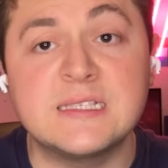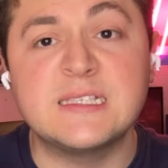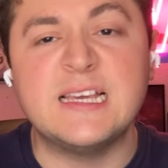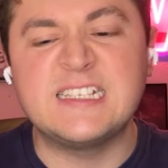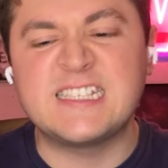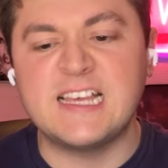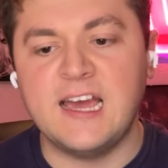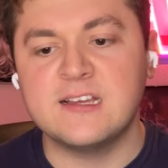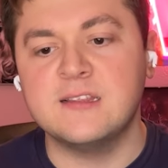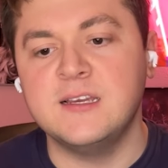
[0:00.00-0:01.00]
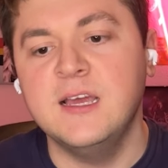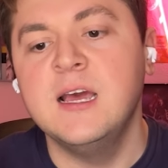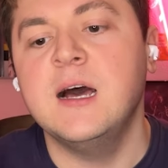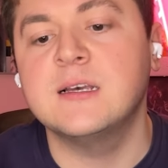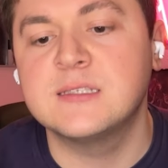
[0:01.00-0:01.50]
is exactly
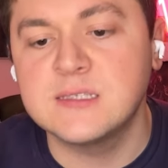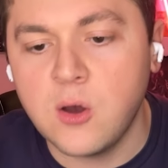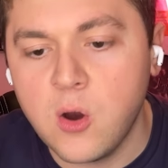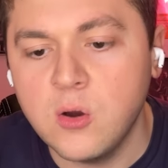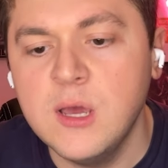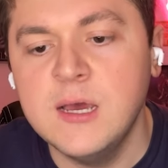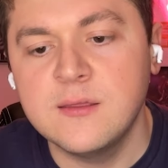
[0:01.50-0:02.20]
a song